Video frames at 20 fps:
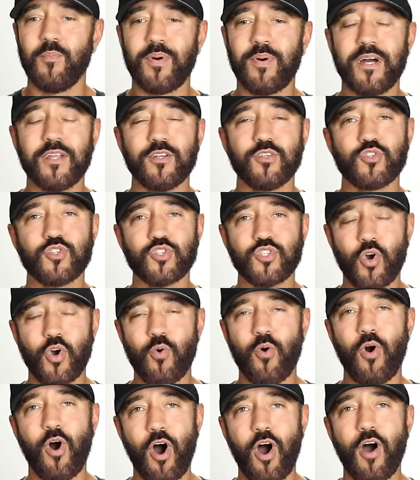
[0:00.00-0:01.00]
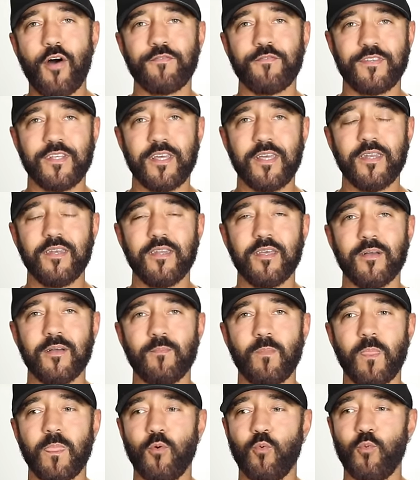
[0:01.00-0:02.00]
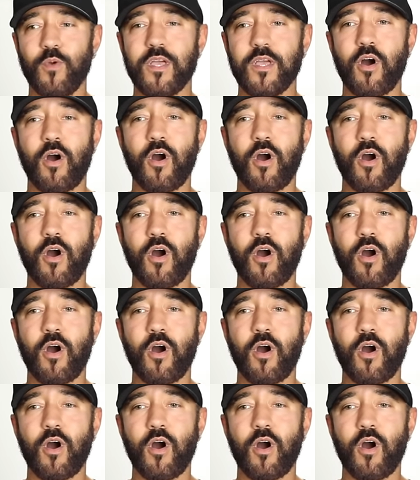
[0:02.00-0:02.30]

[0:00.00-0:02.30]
But so often, we